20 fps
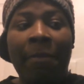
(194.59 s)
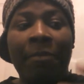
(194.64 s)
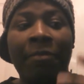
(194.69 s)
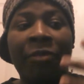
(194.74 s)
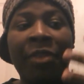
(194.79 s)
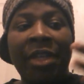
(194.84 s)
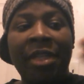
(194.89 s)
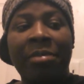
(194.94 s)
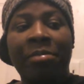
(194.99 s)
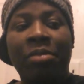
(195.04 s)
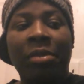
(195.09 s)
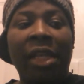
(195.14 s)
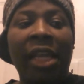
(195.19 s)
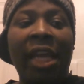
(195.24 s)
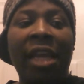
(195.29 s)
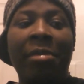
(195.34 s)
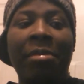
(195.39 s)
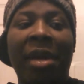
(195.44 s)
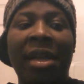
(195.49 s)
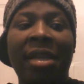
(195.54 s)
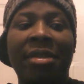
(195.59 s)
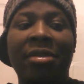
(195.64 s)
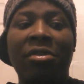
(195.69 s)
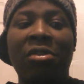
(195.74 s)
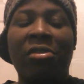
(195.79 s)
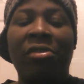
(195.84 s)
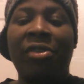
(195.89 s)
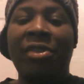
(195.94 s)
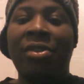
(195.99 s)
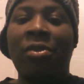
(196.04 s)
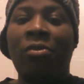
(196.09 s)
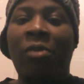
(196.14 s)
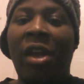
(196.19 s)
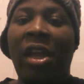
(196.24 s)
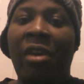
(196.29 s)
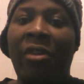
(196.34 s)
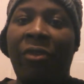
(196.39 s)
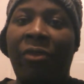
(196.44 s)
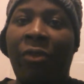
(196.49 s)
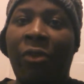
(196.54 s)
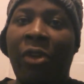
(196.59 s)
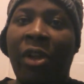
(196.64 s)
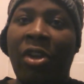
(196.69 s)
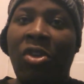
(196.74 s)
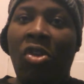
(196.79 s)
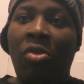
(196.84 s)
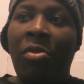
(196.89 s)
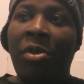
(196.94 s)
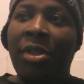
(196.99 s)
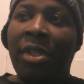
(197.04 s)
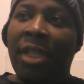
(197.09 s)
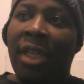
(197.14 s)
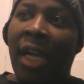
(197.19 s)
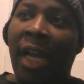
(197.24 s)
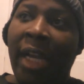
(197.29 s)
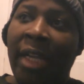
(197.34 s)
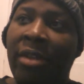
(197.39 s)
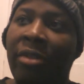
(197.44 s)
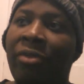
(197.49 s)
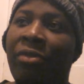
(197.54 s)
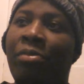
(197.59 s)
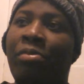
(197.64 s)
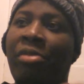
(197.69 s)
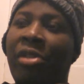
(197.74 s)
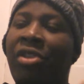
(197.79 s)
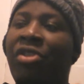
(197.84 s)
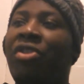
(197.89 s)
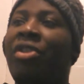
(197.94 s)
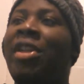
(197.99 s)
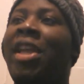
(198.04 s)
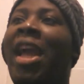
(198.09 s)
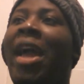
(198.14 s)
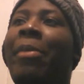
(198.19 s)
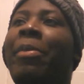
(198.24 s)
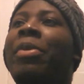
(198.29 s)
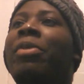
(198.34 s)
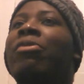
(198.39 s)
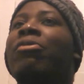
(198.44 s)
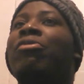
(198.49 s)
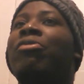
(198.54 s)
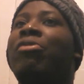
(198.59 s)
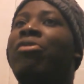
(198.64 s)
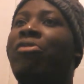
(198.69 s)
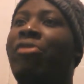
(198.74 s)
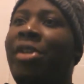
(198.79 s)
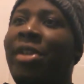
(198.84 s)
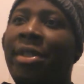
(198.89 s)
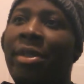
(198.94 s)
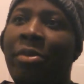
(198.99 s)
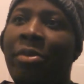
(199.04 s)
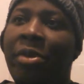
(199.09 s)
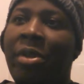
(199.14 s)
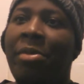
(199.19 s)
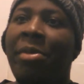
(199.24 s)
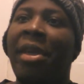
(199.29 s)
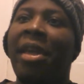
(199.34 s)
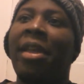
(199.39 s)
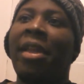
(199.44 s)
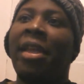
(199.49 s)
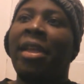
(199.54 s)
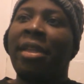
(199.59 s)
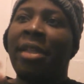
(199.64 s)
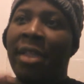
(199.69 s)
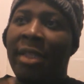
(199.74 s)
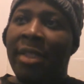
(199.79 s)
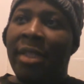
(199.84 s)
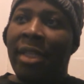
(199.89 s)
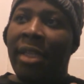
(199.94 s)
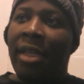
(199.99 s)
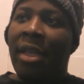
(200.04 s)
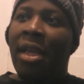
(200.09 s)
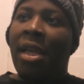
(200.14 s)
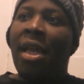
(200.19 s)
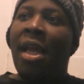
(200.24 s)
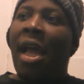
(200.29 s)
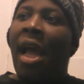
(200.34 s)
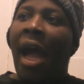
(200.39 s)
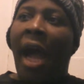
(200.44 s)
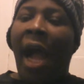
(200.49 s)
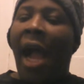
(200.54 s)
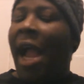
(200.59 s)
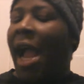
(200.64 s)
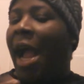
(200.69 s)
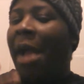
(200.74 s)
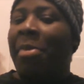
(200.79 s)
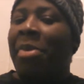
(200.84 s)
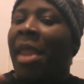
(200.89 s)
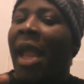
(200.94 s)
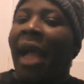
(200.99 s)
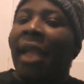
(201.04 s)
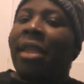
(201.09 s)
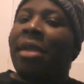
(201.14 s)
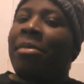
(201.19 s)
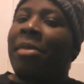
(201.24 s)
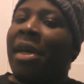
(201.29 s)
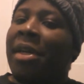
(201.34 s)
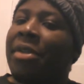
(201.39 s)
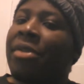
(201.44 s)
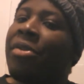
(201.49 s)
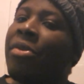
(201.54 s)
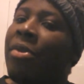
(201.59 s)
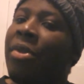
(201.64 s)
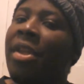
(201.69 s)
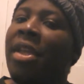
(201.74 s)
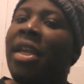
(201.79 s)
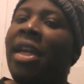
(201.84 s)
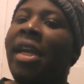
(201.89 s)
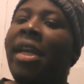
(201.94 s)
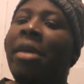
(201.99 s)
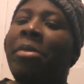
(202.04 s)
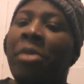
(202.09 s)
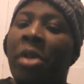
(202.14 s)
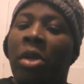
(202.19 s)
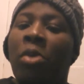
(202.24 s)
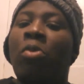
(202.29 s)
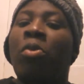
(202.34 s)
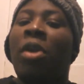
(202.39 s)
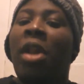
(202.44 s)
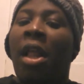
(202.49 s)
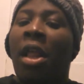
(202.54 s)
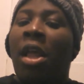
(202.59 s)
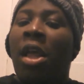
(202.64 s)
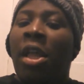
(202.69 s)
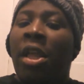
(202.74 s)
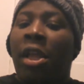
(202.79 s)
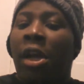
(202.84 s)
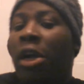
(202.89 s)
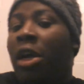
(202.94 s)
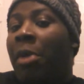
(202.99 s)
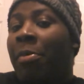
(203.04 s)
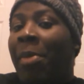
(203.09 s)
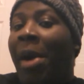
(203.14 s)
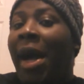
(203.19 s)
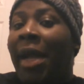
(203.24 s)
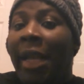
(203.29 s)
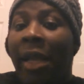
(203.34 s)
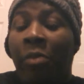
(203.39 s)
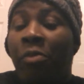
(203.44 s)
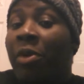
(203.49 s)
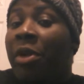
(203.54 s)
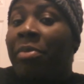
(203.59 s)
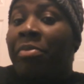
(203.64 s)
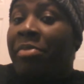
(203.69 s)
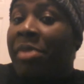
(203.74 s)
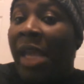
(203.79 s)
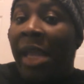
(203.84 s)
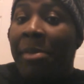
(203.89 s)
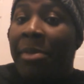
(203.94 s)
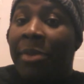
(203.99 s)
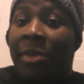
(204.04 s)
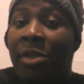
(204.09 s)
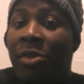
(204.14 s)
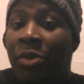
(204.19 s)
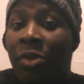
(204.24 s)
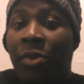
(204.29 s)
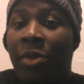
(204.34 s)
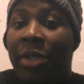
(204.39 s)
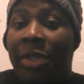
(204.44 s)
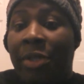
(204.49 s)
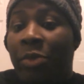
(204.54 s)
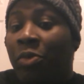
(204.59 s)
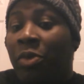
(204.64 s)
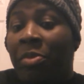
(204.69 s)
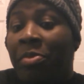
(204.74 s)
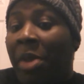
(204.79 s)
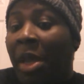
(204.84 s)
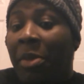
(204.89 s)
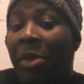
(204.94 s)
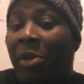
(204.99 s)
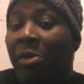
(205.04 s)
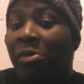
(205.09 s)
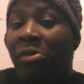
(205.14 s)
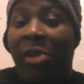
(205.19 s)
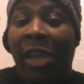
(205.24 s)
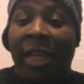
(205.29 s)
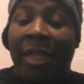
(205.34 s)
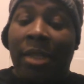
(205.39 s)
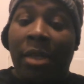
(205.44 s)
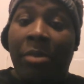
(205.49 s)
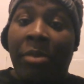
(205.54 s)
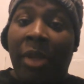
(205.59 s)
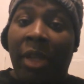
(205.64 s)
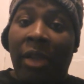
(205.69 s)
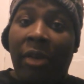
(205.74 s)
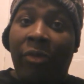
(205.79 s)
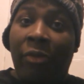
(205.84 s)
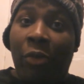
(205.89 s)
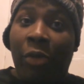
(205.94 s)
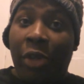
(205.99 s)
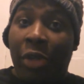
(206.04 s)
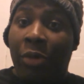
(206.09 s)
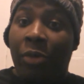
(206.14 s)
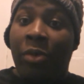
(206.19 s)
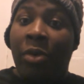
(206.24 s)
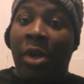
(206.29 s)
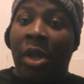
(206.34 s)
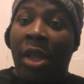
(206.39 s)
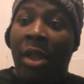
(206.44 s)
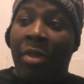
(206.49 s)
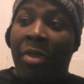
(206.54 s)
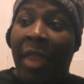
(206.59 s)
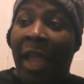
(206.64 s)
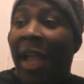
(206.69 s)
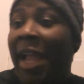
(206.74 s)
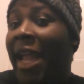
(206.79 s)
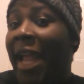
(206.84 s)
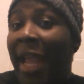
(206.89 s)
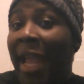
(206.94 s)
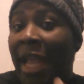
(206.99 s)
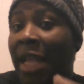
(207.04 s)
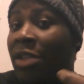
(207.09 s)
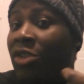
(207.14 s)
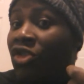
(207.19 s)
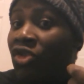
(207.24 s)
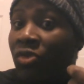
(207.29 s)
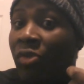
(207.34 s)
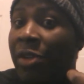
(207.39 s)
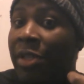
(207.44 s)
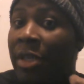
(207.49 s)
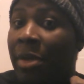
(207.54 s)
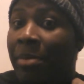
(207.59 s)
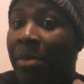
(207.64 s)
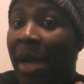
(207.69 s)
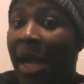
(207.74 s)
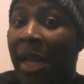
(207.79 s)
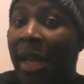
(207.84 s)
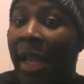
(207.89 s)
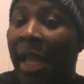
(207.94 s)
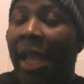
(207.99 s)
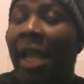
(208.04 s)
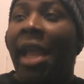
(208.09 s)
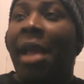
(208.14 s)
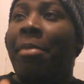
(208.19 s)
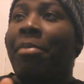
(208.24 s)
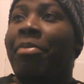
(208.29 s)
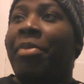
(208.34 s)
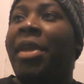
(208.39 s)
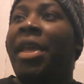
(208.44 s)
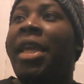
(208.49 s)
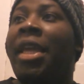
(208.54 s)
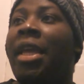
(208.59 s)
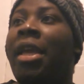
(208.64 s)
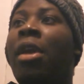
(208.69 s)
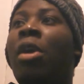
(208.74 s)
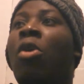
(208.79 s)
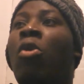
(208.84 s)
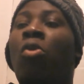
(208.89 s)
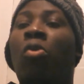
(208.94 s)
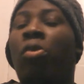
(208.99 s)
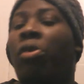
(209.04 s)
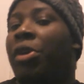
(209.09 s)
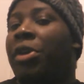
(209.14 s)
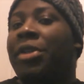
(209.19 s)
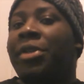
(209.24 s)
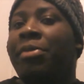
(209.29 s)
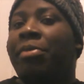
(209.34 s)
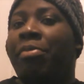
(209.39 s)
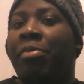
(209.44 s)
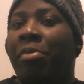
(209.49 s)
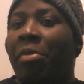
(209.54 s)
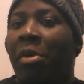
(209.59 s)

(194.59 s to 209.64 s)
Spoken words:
This blade might serve as a way for Ikoma to kind of bridge the gap and reason with the man, like, listen, I'm not the monster you think I am. Look, what a Kabane wouldn't be able to do this. It wouldn't be able to create something for you that A, destroys Kabane, and B, works